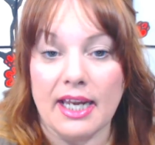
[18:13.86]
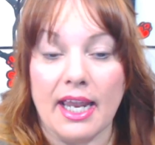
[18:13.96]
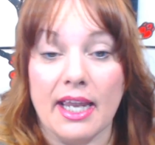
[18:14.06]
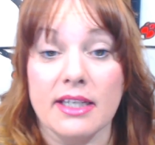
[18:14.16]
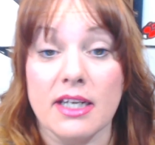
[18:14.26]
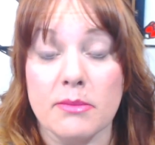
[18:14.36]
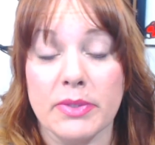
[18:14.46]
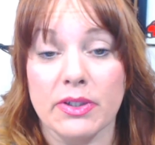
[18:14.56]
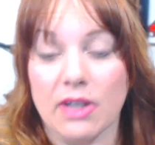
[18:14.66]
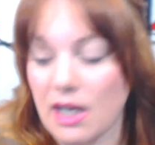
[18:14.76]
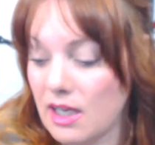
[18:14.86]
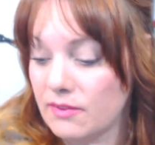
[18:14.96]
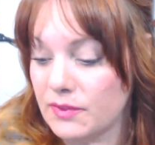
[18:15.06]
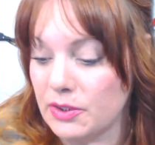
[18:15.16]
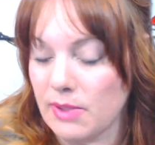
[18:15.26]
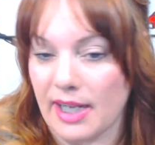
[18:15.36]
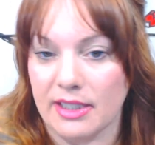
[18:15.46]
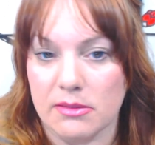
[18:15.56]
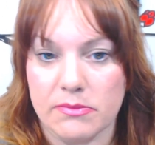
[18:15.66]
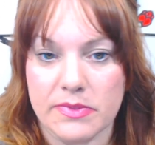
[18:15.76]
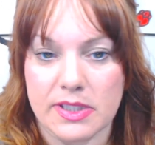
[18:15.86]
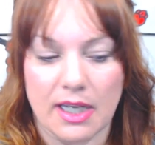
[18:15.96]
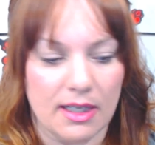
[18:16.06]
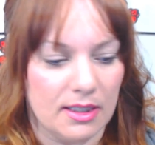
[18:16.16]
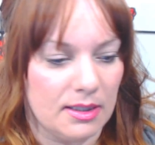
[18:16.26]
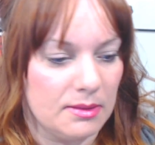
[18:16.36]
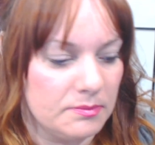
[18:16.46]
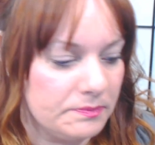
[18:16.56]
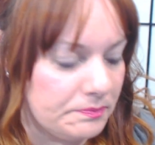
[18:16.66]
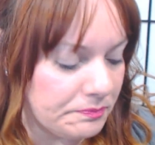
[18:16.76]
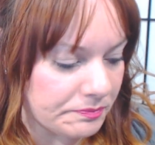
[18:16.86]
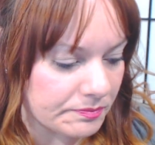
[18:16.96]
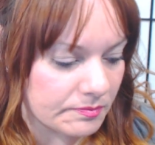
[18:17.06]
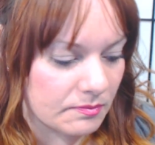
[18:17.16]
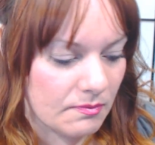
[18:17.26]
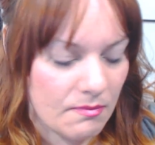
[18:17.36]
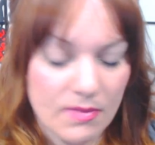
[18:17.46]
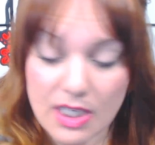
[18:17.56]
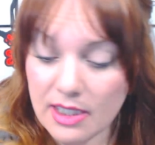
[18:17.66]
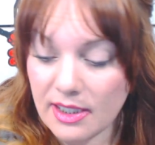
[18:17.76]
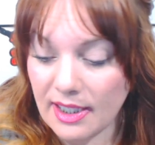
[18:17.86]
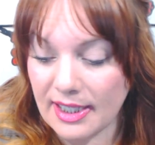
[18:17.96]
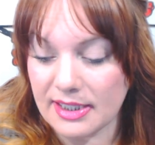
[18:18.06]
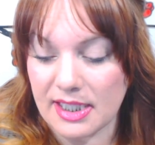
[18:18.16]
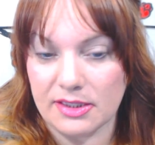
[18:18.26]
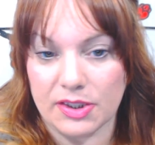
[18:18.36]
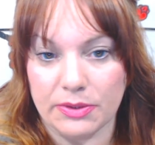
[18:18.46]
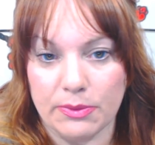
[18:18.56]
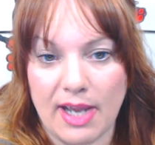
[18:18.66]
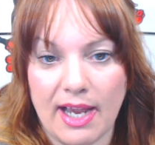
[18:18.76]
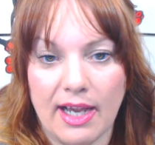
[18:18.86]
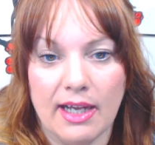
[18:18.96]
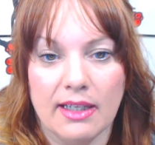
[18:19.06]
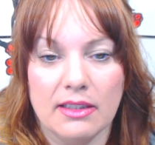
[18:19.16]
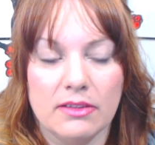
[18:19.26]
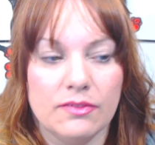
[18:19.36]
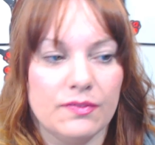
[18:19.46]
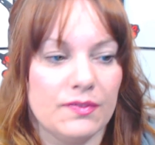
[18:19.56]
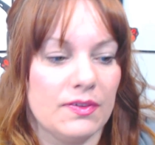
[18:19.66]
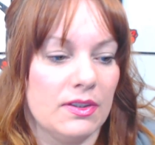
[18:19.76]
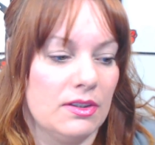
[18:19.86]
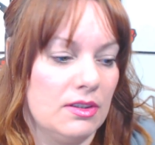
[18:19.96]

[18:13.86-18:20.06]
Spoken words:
get a number of new items, and I do have